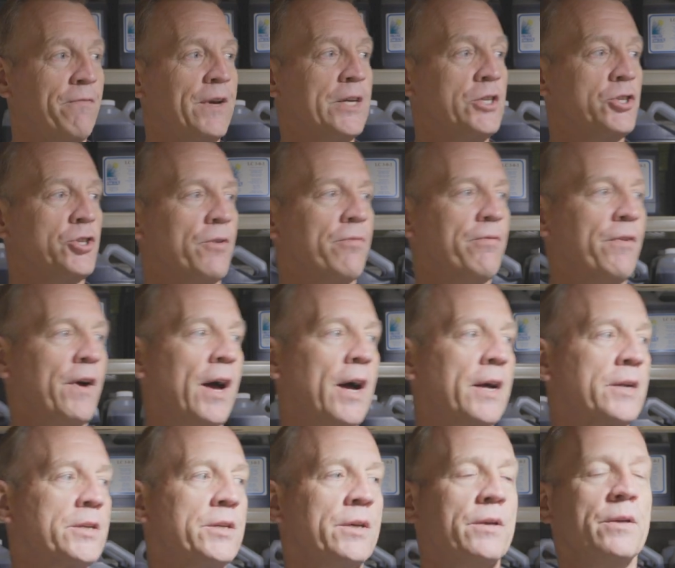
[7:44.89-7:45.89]
fish
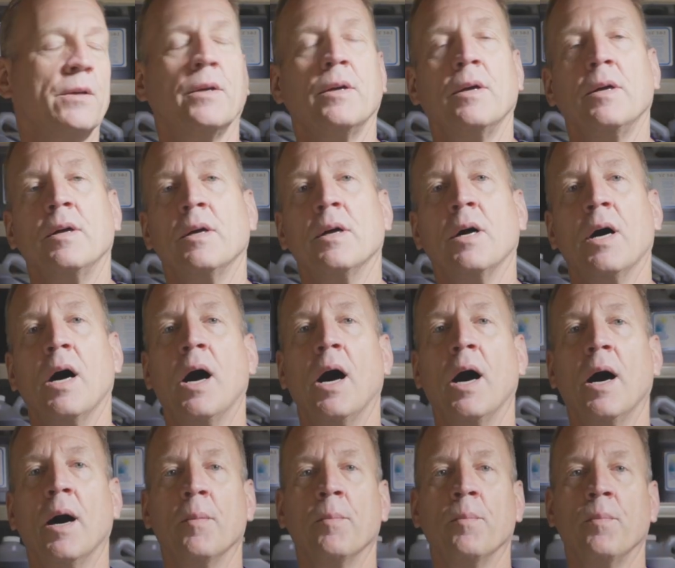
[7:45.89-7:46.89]
effect,
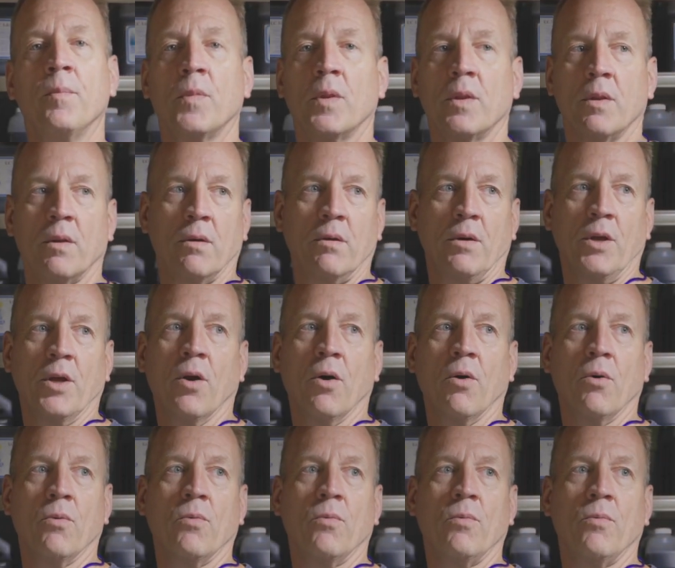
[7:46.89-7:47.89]
you
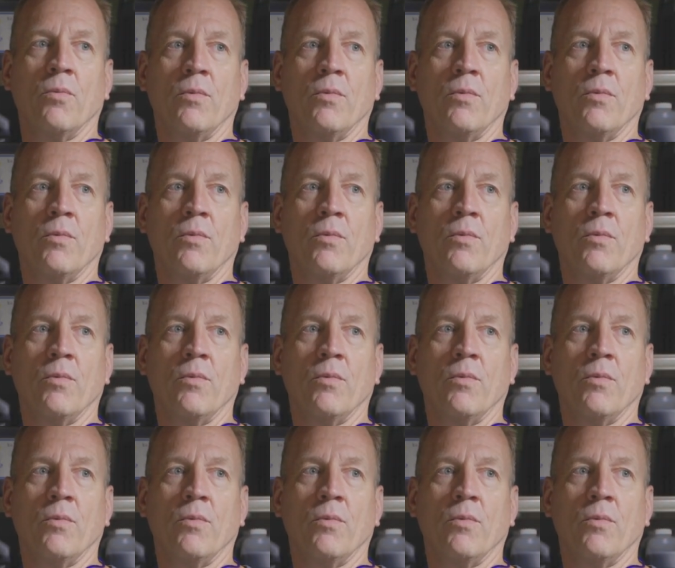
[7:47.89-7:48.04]
know,